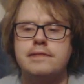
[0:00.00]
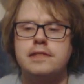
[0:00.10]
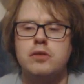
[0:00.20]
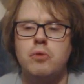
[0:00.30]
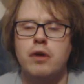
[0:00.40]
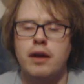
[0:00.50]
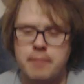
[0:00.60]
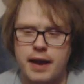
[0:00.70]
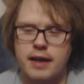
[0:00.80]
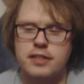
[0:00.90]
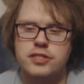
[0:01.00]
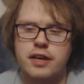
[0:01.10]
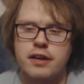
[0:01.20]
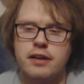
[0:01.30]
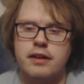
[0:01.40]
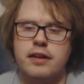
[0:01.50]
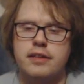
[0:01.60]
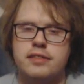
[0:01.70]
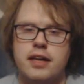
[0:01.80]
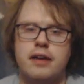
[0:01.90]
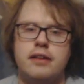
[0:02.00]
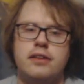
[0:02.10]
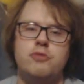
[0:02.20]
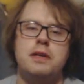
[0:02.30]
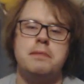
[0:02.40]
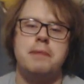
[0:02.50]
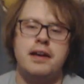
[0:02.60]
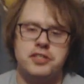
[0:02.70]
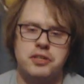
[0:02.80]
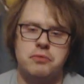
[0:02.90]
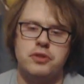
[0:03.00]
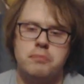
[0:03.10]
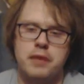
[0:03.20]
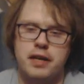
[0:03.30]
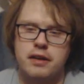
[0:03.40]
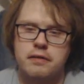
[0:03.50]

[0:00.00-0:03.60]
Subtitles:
what I'm asking is that you be patient with me.